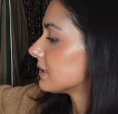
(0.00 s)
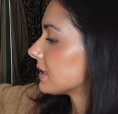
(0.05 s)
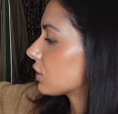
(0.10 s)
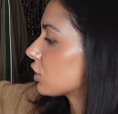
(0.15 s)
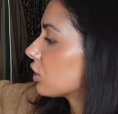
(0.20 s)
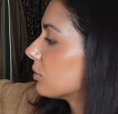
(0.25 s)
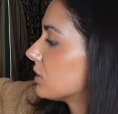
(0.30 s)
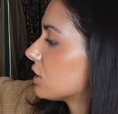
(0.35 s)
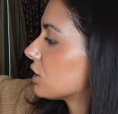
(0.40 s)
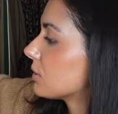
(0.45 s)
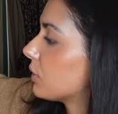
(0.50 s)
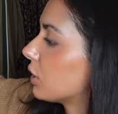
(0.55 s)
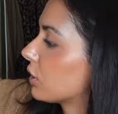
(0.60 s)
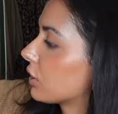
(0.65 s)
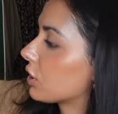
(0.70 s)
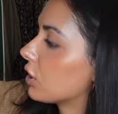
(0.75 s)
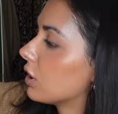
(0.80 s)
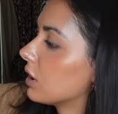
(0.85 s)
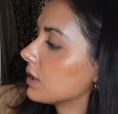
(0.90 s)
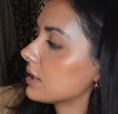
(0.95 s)
did come in some other
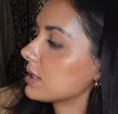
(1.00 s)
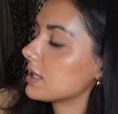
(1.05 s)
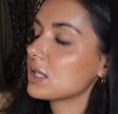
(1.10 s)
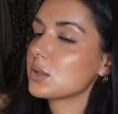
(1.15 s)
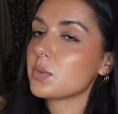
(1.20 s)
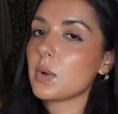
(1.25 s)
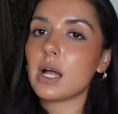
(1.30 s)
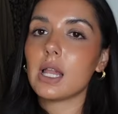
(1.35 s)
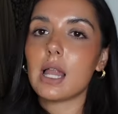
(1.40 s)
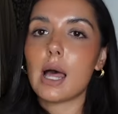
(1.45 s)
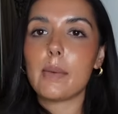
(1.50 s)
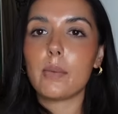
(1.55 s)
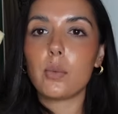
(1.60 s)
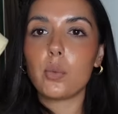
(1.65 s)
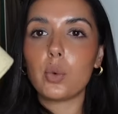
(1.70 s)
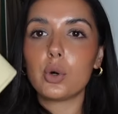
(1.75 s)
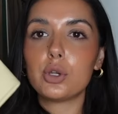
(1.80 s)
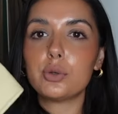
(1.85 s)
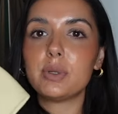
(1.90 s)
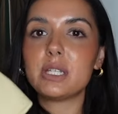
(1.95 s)
colours as well. I
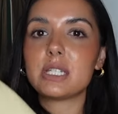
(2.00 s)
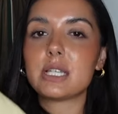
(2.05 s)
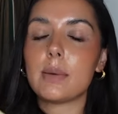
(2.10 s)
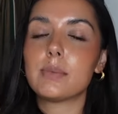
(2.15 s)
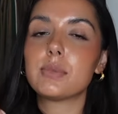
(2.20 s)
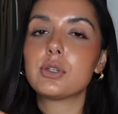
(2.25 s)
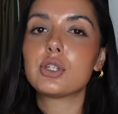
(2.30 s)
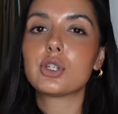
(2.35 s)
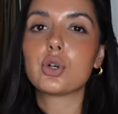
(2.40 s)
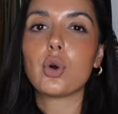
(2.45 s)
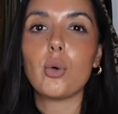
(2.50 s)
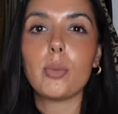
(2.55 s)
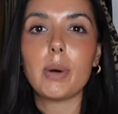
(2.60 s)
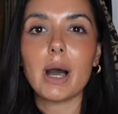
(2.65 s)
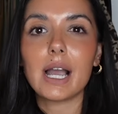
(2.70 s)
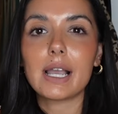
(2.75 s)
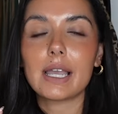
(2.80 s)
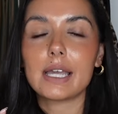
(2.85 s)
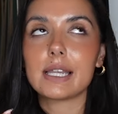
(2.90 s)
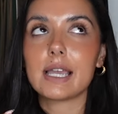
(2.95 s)
would be tempted to go
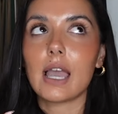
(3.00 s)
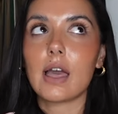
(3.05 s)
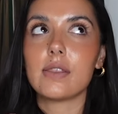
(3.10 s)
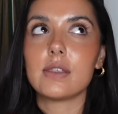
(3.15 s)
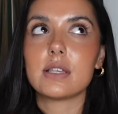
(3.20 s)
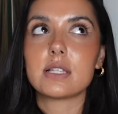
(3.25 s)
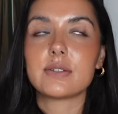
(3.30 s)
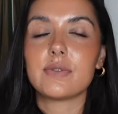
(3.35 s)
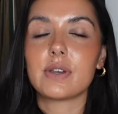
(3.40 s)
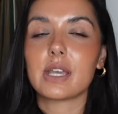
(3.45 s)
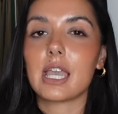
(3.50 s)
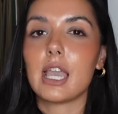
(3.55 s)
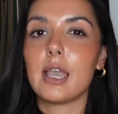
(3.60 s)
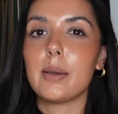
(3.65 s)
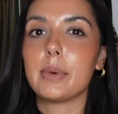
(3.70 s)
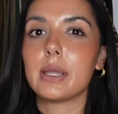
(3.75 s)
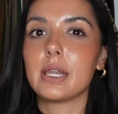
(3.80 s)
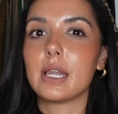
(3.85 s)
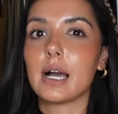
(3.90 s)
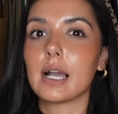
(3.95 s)
back and get this if it
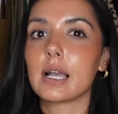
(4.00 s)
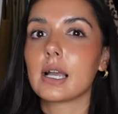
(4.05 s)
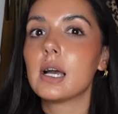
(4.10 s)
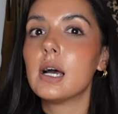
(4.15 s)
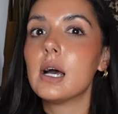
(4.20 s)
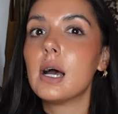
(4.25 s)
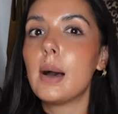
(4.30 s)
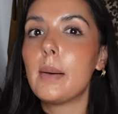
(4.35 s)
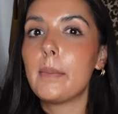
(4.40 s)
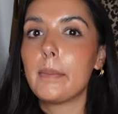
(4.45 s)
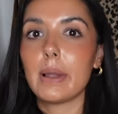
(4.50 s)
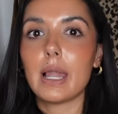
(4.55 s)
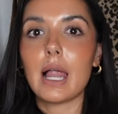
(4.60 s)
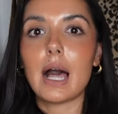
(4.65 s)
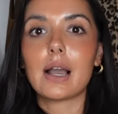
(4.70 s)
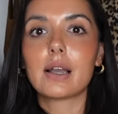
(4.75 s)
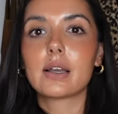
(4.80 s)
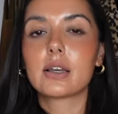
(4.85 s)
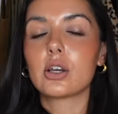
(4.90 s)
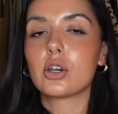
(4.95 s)
came in like
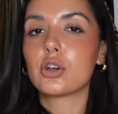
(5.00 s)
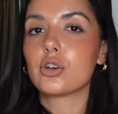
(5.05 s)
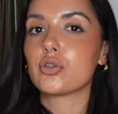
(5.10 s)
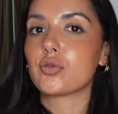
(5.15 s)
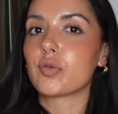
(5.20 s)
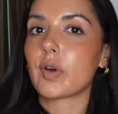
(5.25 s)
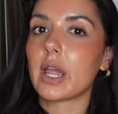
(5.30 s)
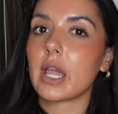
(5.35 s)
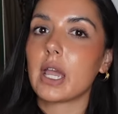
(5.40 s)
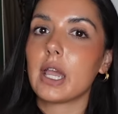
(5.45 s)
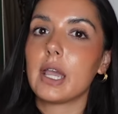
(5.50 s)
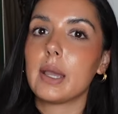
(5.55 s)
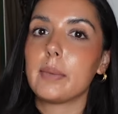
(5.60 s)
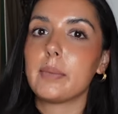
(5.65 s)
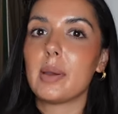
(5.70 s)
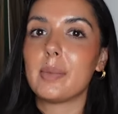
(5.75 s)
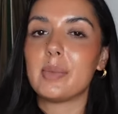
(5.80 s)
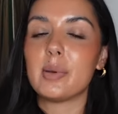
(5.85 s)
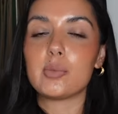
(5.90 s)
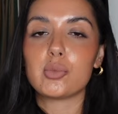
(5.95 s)
black, grey,
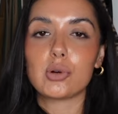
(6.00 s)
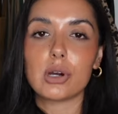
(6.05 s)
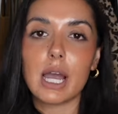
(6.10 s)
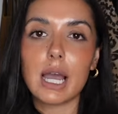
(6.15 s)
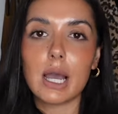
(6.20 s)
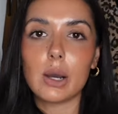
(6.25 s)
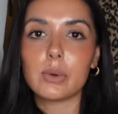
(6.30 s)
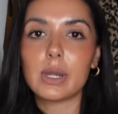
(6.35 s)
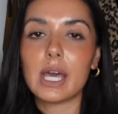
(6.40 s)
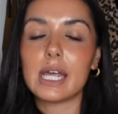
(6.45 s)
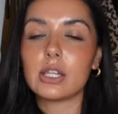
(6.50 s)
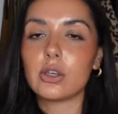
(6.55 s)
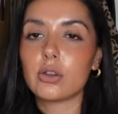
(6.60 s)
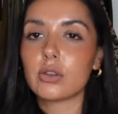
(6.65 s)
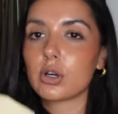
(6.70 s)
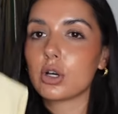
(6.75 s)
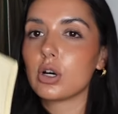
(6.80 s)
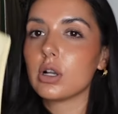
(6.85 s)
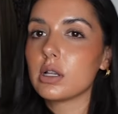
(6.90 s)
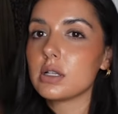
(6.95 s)
maybe brown, any
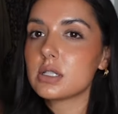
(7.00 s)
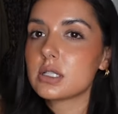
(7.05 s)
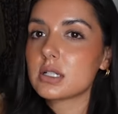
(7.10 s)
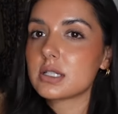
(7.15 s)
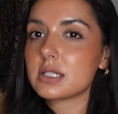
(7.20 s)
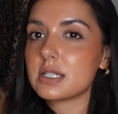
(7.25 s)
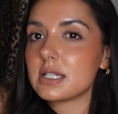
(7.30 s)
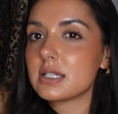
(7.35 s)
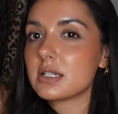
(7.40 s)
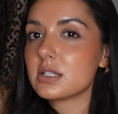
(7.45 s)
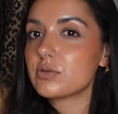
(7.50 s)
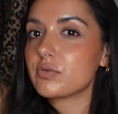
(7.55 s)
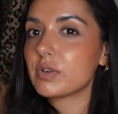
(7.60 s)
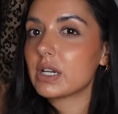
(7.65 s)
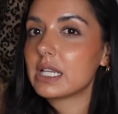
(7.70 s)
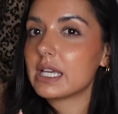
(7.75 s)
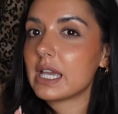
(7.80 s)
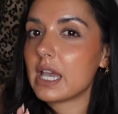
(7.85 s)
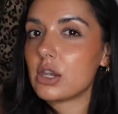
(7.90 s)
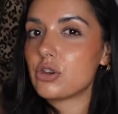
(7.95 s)
other colours, because this is a
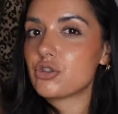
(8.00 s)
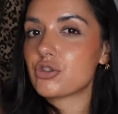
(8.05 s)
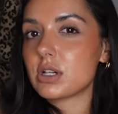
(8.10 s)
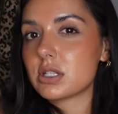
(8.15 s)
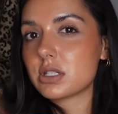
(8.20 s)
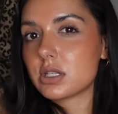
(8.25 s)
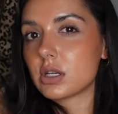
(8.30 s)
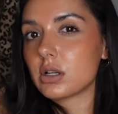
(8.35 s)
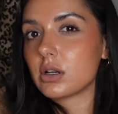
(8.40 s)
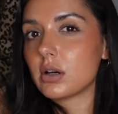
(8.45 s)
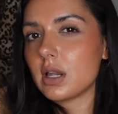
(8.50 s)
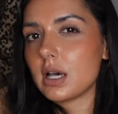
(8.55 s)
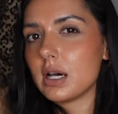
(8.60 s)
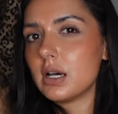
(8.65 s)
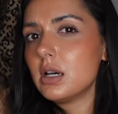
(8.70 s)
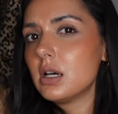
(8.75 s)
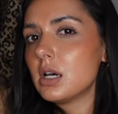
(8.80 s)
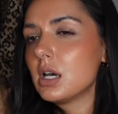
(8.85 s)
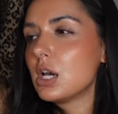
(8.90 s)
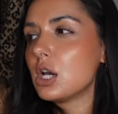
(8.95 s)
really interesting
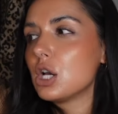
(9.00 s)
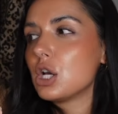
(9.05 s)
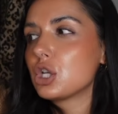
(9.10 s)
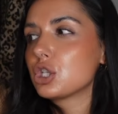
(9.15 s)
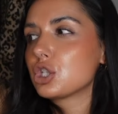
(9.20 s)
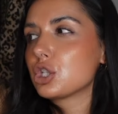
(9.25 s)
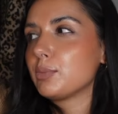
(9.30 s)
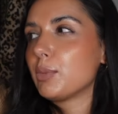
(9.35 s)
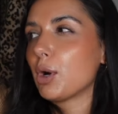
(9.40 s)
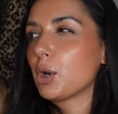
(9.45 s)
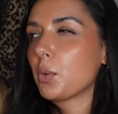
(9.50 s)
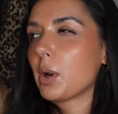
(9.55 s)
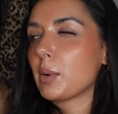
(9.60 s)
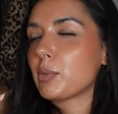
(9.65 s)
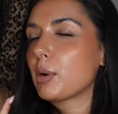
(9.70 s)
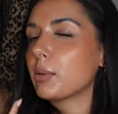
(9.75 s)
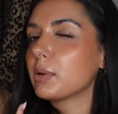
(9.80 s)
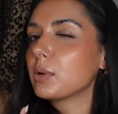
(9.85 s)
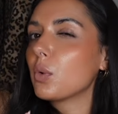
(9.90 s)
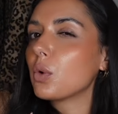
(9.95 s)
colour to the point where it
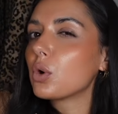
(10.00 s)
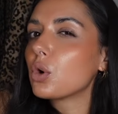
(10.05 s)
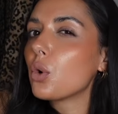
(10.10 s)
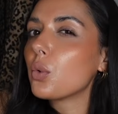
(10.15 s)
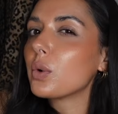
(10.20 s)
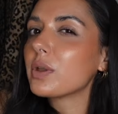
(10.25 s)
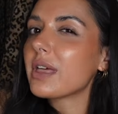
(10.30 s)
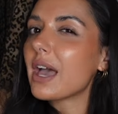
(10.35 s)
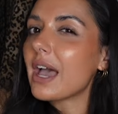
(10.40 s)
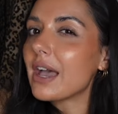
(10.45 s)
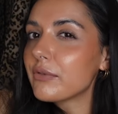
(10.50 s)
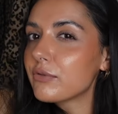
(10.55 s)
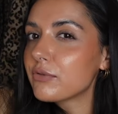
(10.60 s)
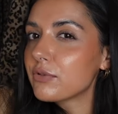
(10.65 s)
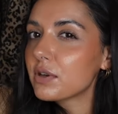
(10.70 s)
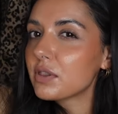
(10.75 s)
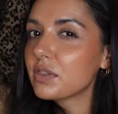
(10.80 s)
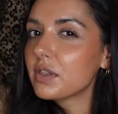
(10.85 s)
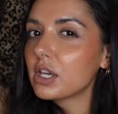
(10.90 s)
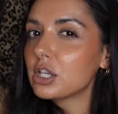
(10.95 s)
probably won't go with
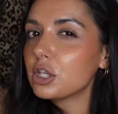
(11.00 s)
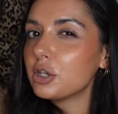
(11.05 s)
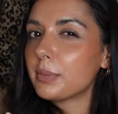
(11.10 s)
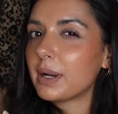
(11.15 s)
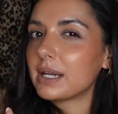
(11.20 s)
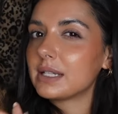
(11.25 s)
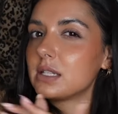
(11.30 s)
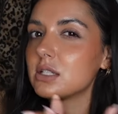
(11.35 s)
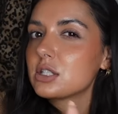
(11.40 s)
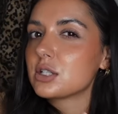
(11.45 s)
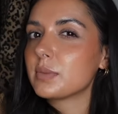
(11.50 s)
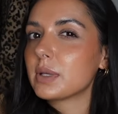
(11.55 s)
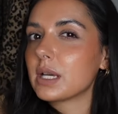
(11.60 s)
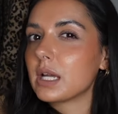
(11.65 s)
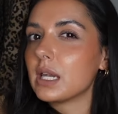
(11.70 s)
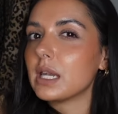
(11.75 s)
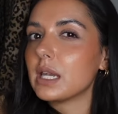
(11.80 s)
everything. You might need something a